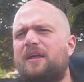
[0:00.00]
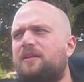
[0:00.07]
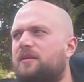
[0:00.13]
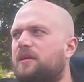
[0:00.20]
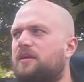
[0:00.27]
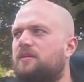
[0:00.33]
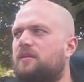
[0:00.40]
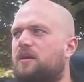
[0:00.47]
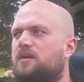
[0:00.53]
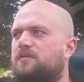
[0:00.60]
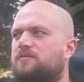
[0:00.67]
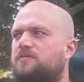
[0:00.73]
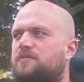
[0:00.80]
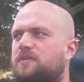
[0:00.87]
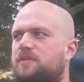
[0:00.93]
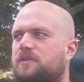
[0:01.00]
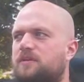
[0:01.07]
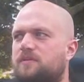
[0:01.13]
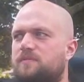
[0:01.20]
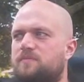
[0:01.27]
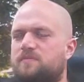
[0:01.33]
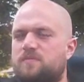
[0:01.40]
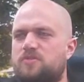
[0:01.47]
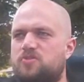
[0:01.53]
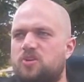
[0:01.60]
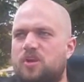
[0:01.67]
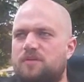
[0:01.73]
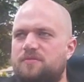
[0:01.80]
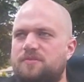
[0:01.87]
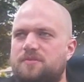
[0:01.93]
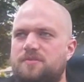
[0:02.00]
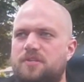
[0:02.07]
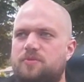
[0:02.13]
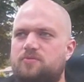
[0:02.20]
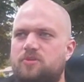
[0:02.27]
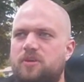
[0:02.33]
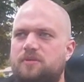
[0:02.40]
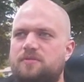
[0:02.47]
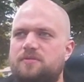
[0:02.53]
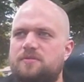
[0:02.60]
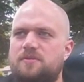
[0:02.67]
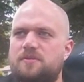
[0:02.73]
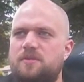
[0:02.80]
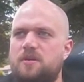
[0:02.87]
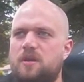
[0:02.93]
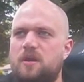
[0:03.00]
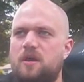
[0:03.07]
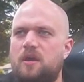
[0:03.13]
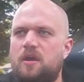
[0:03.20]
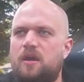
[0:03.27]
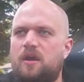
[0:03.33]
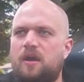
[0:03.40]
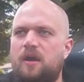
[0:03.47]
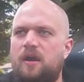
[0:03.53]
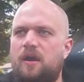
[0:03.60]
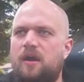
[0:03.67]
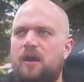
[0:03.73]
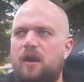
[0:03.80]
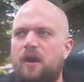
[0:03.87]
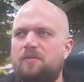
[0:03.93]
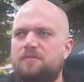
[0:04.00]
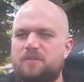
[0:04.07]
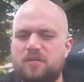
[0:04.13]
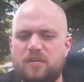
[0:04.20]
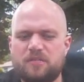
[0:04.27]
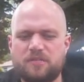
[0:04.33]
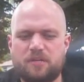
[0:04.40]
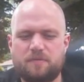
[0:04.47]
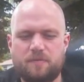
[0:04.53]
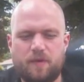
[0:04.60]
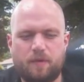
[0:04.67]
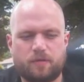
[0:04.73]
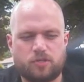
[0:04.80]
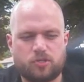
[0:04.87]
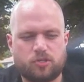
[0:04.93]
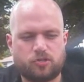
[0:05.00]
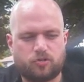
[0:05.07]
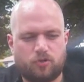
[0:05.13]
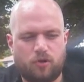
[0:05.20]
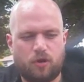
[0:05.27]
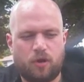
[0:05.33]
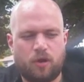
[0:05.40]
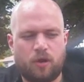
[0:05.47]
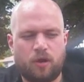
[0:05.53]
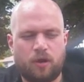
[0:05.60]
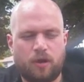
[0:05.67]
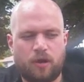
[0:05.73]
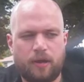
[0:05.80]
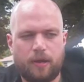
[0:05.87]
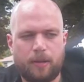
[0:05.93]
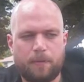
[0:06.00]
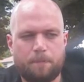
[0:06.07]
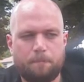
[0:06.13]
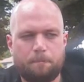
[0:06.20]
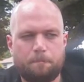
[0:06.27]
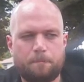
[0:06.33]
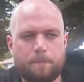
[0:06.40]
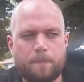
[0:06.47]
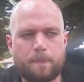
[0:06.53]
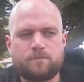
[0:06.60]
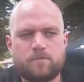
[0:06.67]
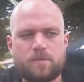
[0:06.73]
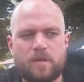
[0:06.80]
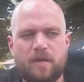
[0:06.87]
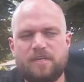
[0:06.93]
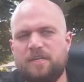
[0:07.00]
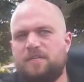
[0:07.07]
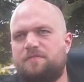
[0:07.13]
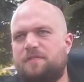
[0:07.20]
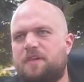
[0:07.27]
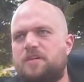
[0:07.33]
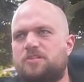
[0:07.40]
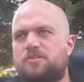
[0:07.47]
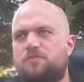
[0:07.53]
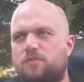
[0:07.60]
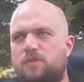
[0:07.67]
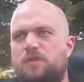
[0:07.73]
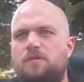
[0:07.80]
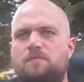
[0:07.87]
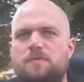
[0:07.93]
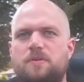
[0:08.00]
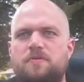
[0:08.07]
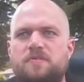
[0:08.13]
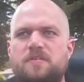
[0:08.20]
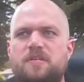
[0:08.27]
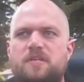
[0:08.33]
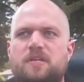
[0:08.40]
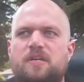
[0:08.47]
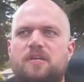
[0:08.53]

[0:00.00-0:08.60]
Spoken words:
Like a lot of genres and subgenres has like a very strong identification with the music.